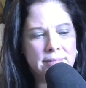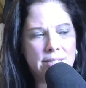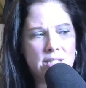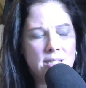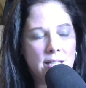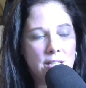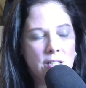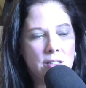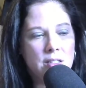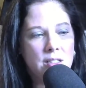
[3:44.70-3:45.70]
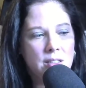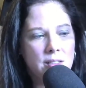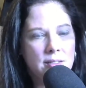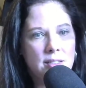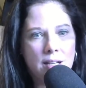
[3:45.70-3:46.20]
such a
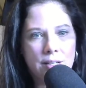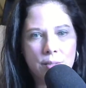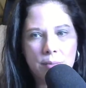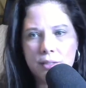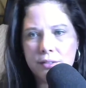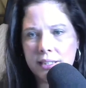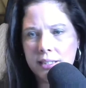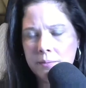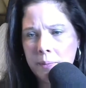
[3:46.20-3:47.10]
good documentary.